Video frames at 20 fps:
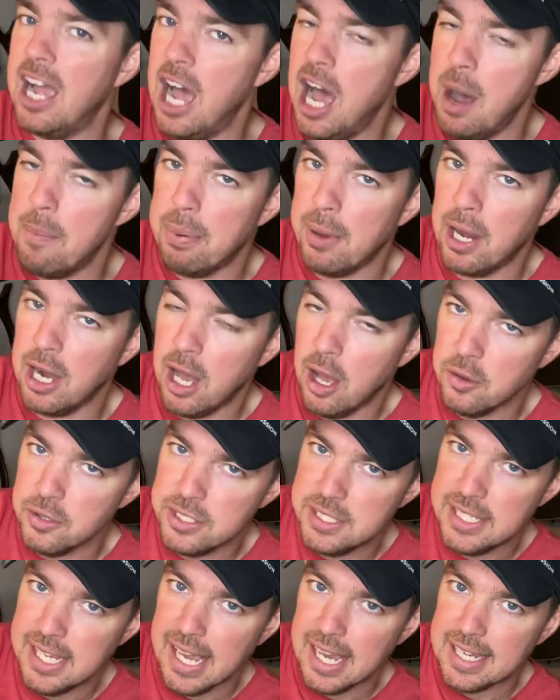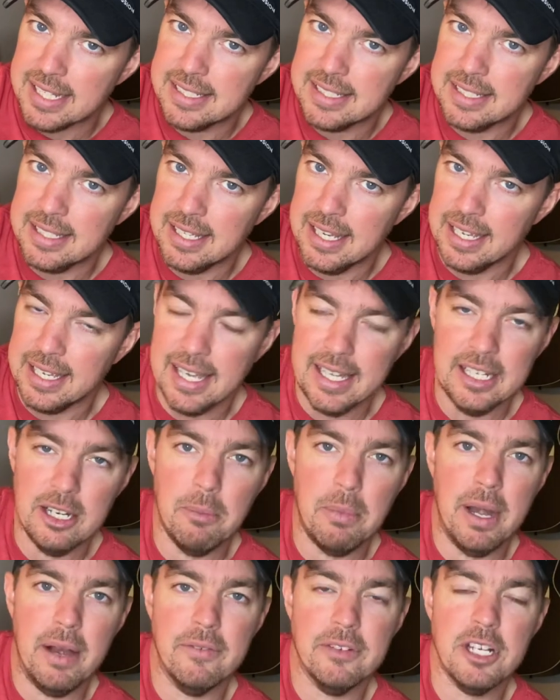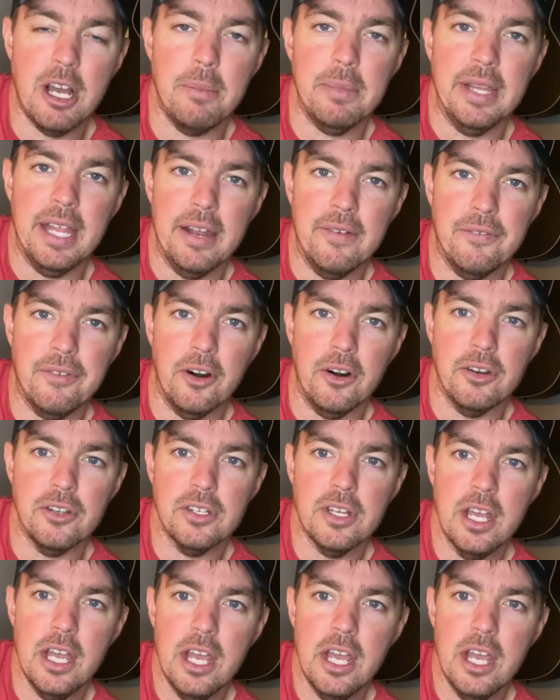up on all six. Again, nobody ever taught me that at first.